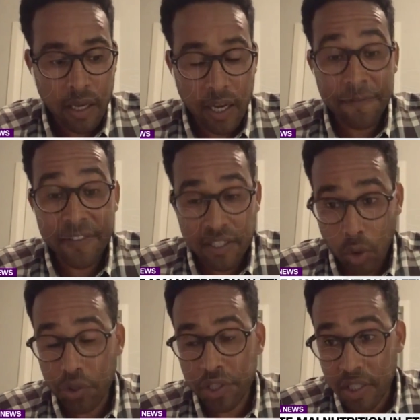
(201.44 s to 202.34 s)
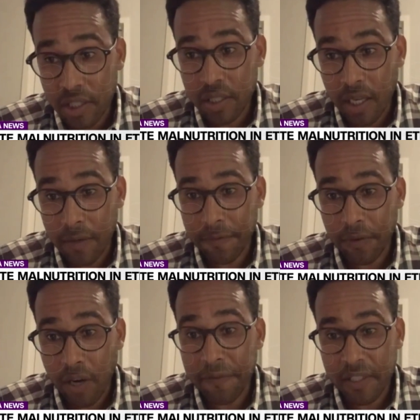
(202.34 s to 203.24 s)
African solutions uh,
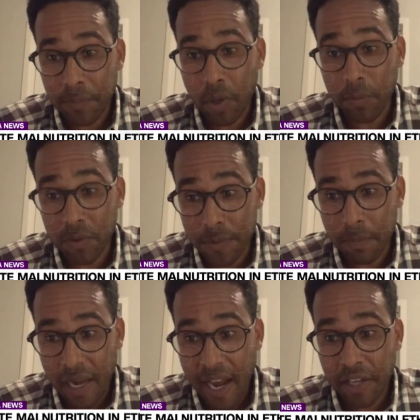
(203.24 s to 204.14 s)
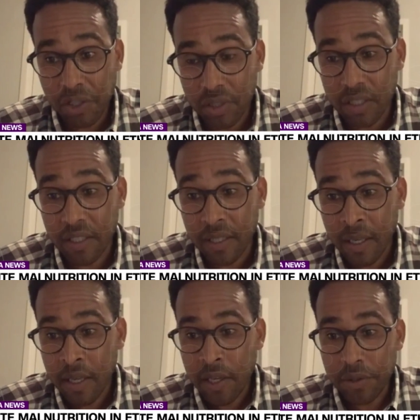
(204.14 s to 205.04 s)
for African problems, but actually
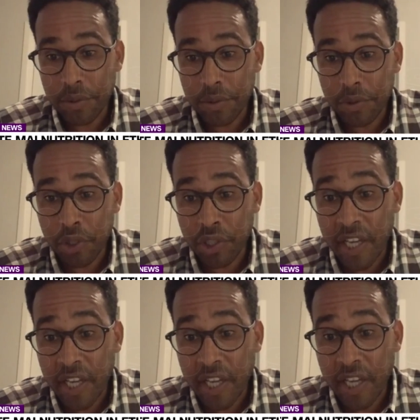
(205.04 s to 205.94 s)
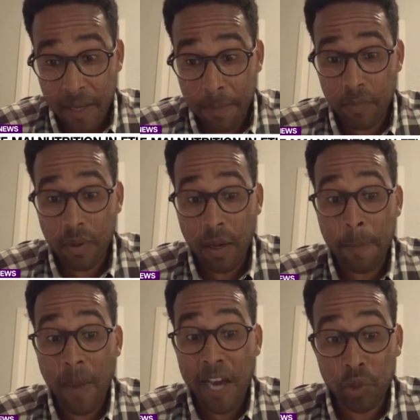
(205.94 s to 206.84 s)
you, you never see them
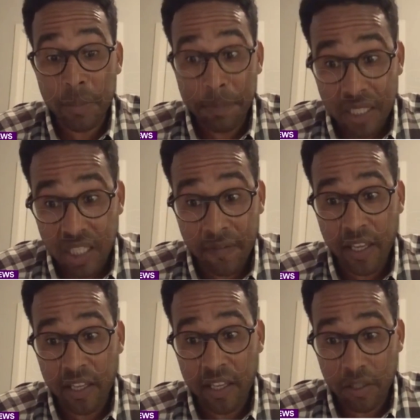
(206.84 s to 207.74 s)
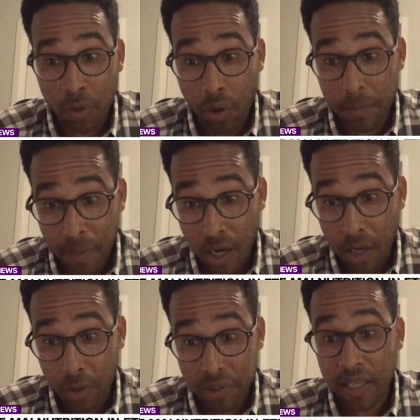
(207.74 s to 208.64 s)
uh, actually believing and going about
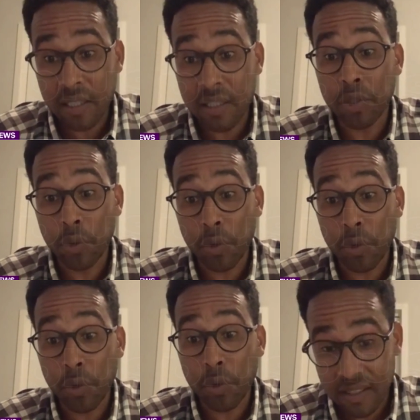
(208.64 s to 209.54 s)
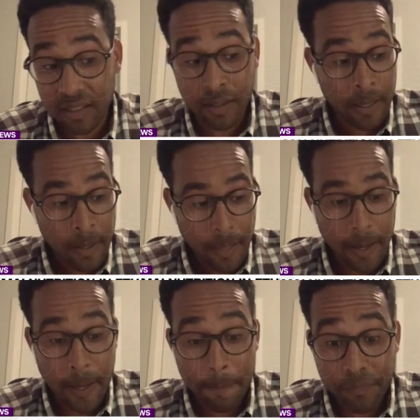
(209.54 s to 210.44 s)
and doing practical
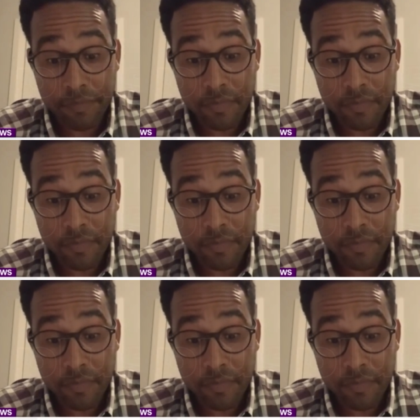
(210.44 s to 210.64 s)
um,